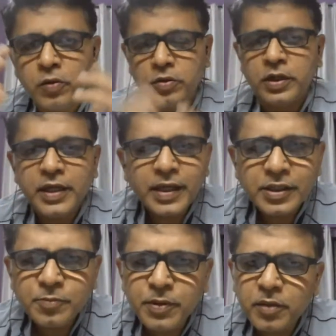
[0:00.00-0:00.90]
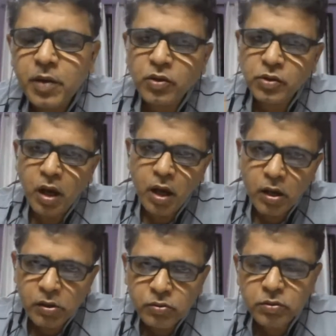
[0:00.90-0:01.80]
Now, let us speak about
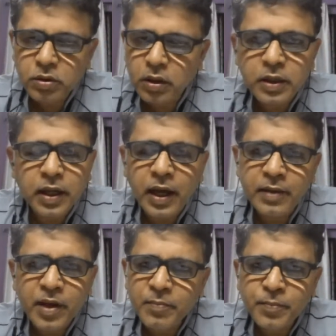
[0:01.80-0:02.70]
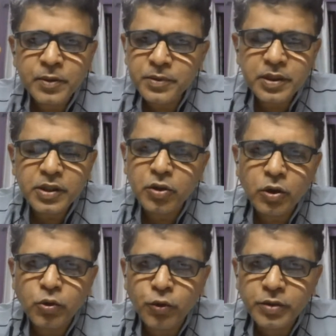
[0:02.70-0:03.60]
how I'm purposely
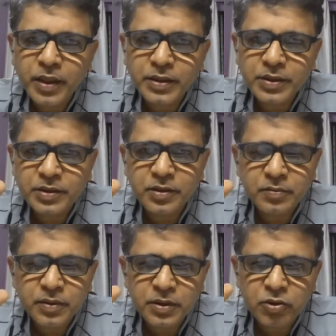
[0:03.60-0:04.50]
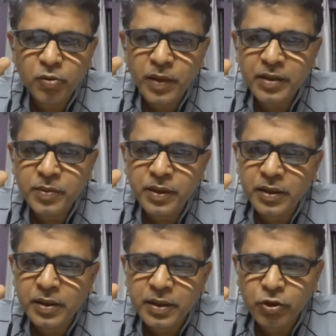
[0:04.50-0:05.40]
not going by the syllabus or by a
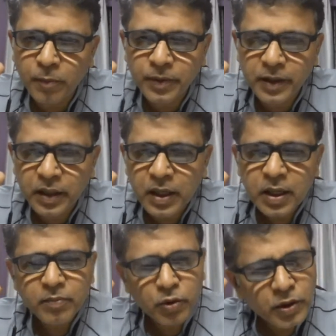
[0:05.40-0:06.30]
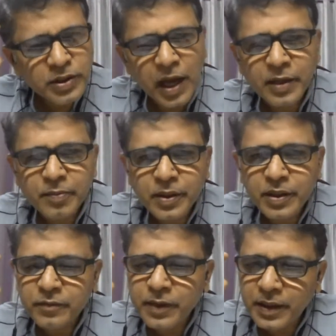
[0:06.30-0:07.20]
particular topic, because I
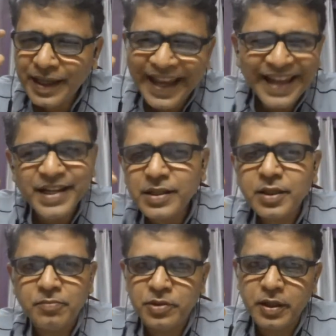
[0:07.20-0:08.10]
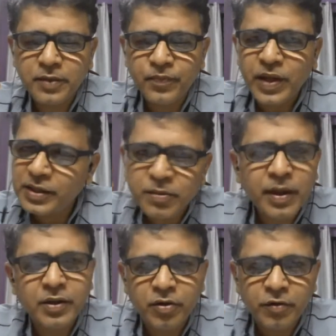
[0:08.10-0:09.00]
believe that any subject, as a
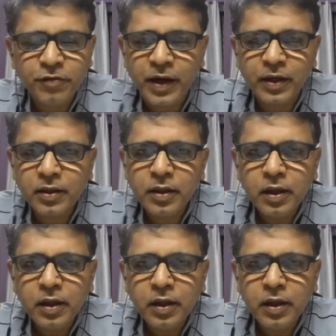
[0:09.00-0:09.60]
matter of fact,